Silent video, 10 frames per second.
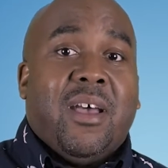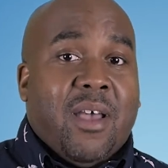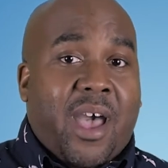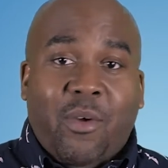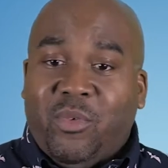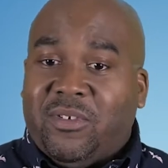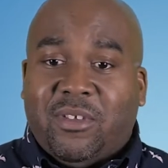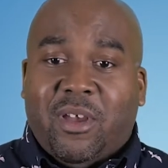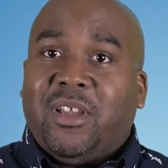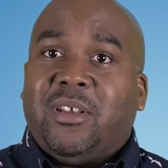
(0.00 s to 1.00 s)
I was
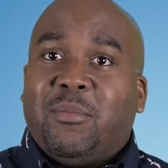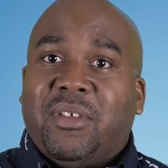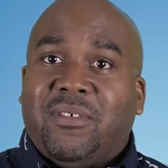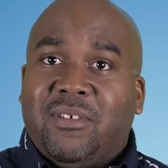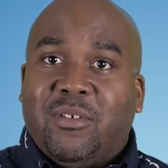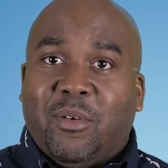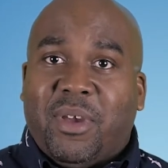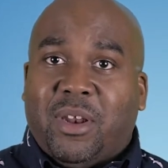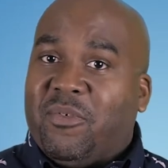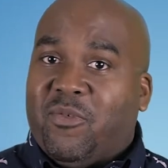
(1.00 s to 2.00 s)
talking to my sister
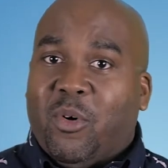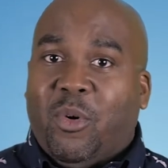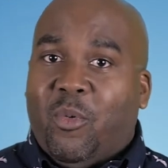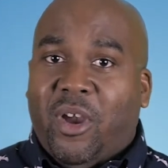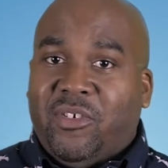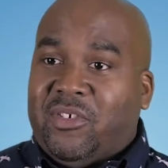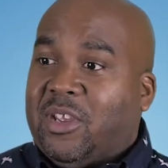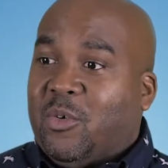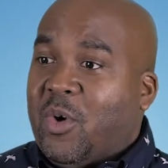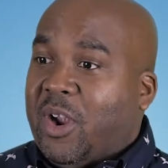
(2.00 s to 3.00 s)
about it before we watched
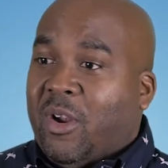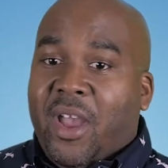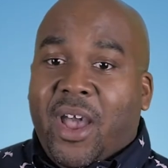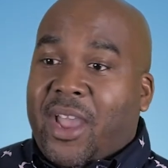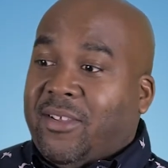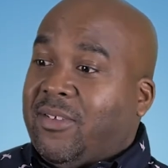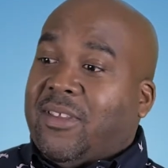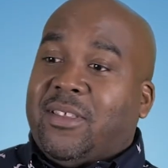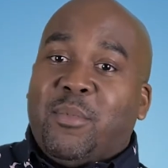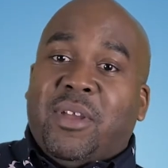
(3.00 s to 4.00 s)
it, where I
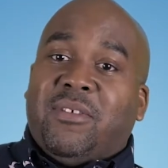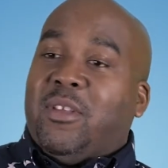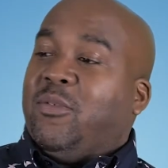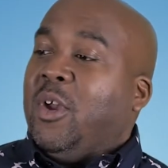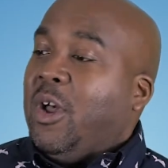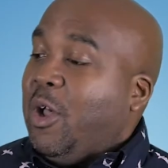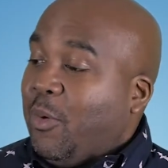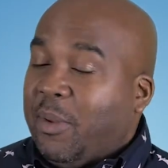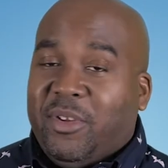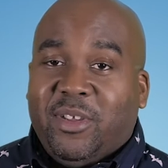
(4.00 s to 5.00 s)
said to myself, oh,
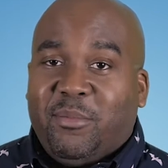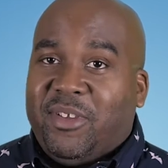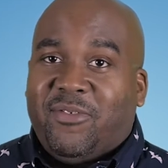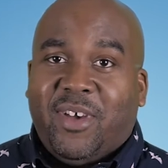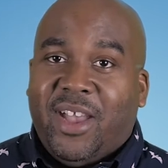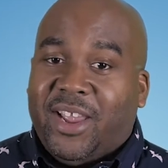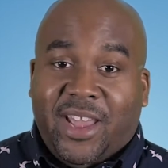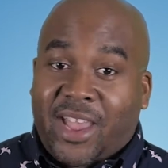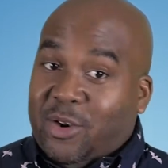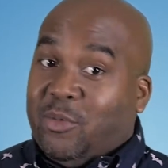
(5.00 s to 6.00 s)
I'm gonna be fine.
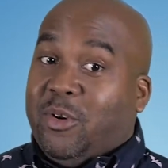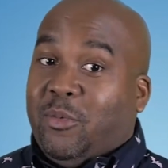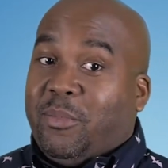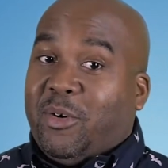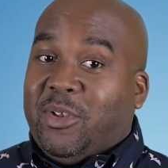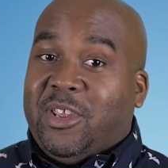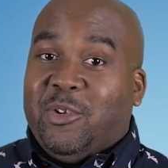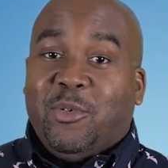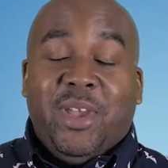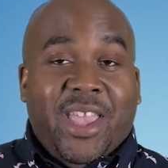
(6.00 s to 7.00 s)
I don't know about
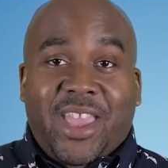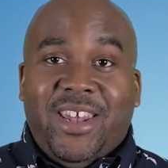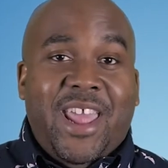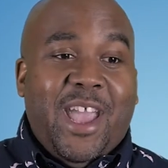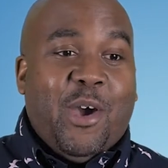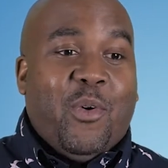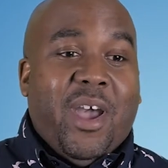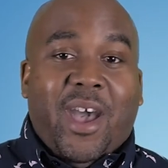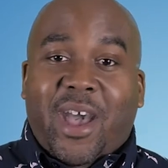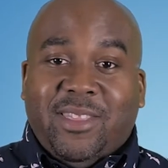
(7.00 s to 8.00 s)
you. And
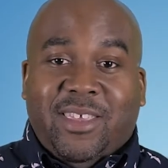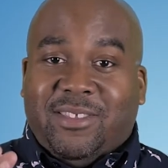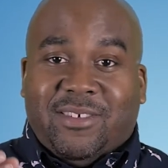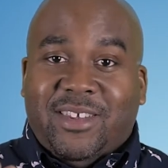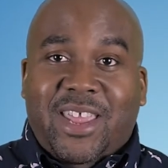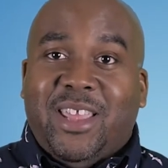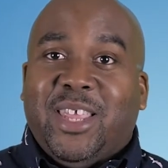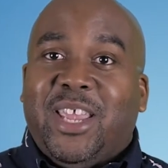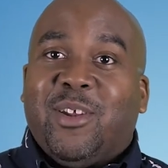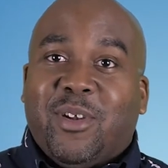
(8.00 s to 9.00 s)
now it's a day
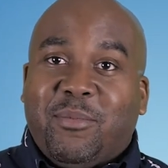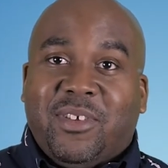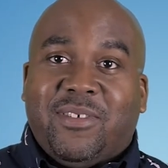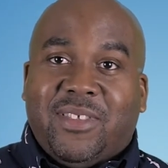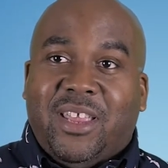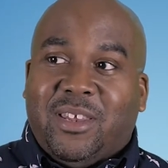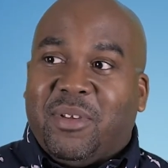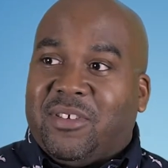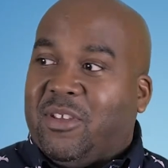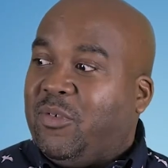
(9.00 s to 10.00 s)
later and I'm just thinking to
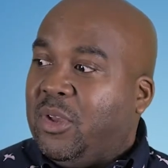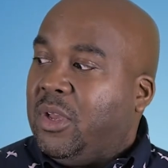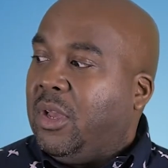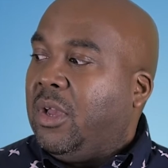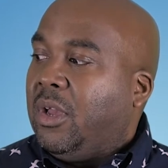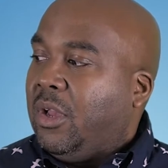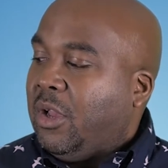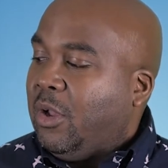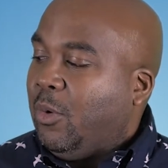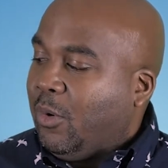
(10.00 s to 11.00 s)
myself,
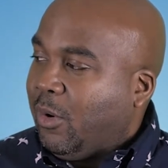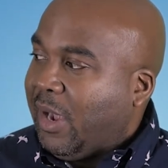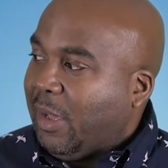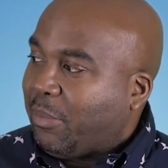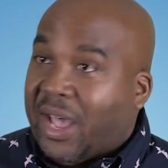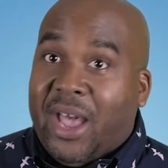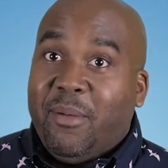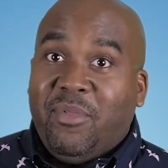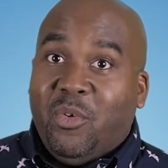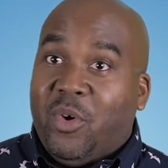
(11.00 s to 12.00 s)
oh crap,
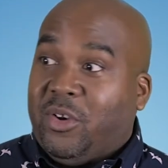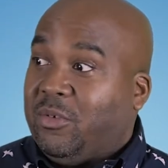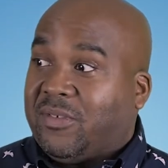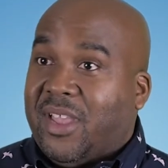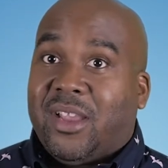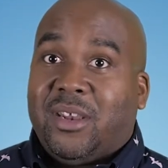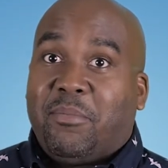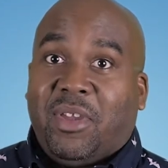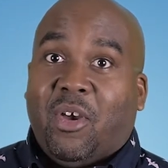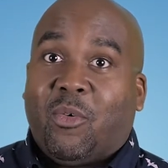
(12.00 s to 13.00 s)
I'm the one who's not gonna
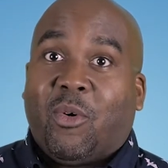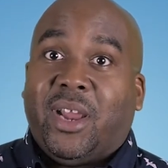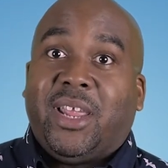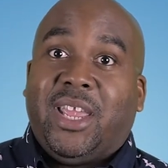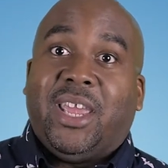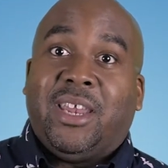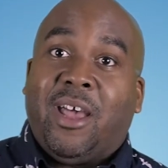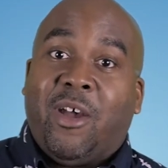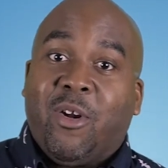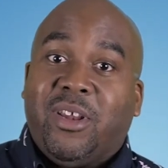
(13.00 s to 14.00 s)
be all right again,
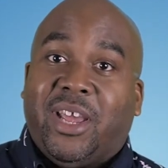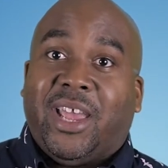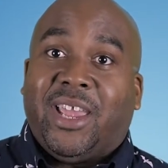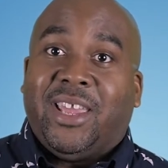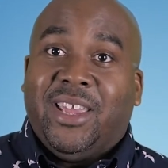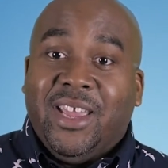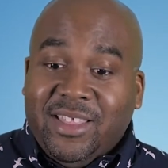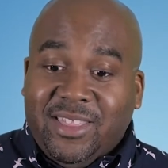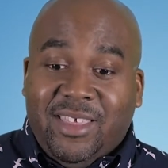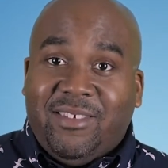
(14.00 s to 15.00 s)
aren't I?
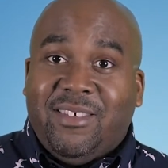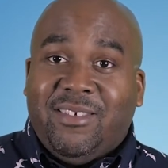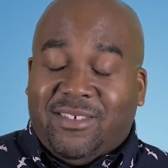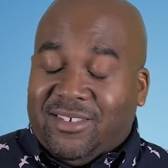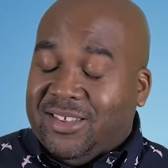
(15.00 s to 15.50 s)
This is...